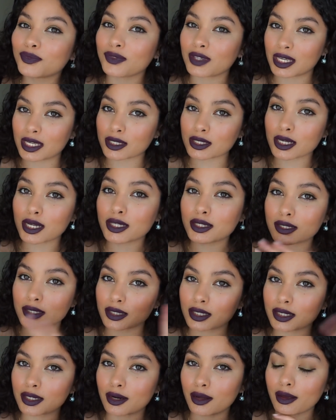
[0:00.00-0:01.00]
needs a
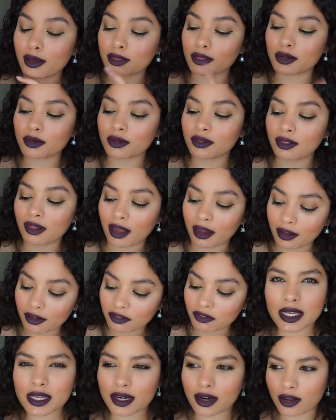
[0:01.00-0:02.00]
Delina in their
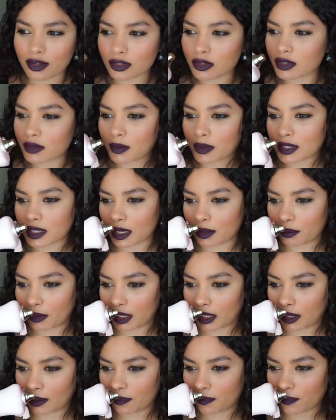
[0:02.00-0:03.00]
life it also smells like
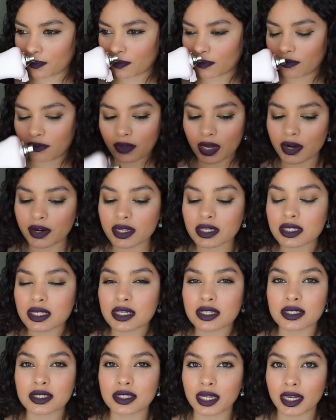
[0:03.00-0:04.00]
money very
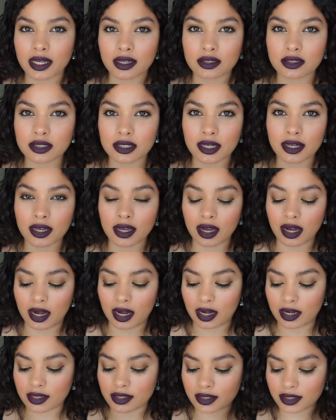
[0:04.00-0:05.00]
distinct
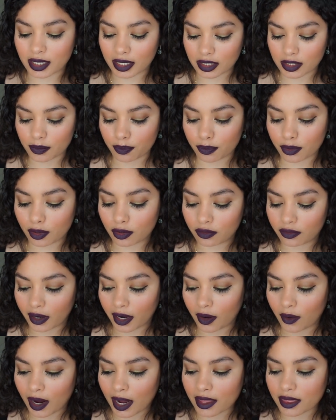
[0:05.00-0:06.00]
uh, scent
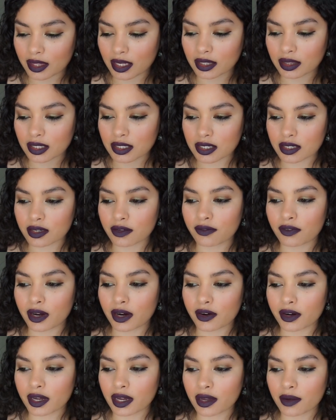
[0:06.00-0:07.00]
profile I think this is a
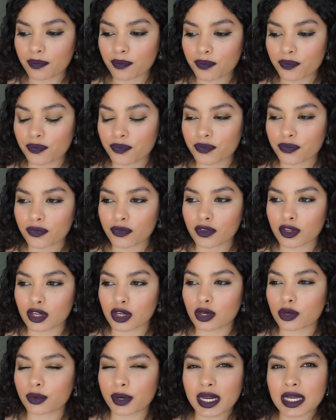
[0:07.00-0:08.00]
very
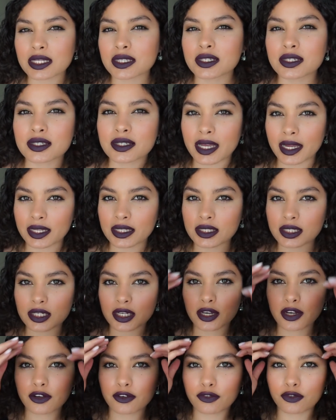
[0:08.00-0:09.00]
great scent
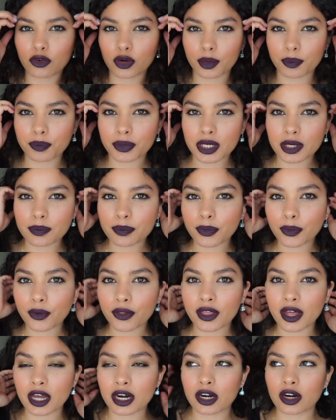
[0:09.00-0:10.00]
for
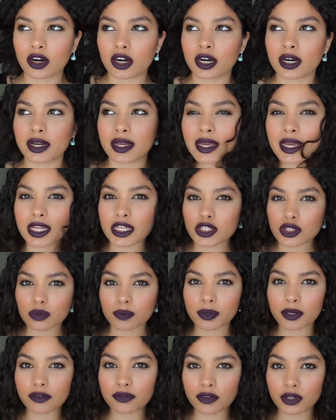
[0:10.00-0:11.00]
people that are into
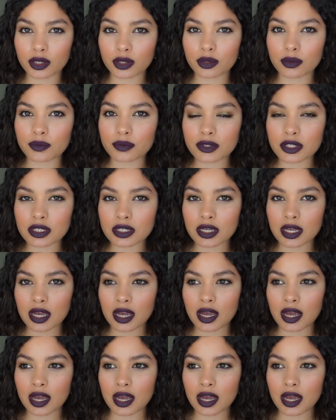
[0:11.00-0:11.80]
perfumes